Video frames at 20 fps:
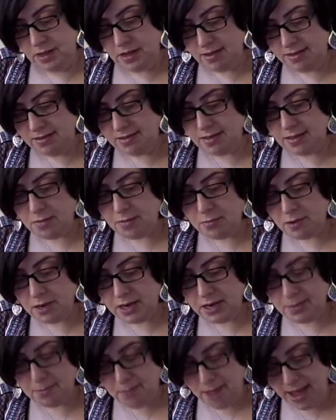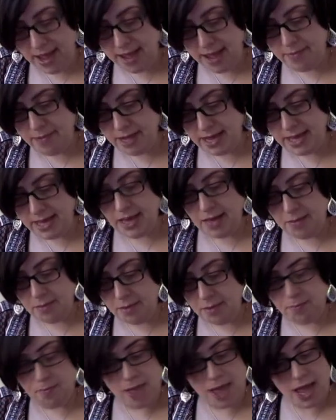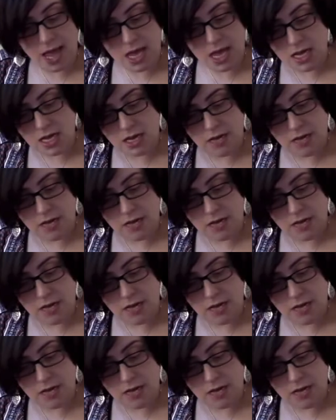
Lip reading: Somebody may be coming back.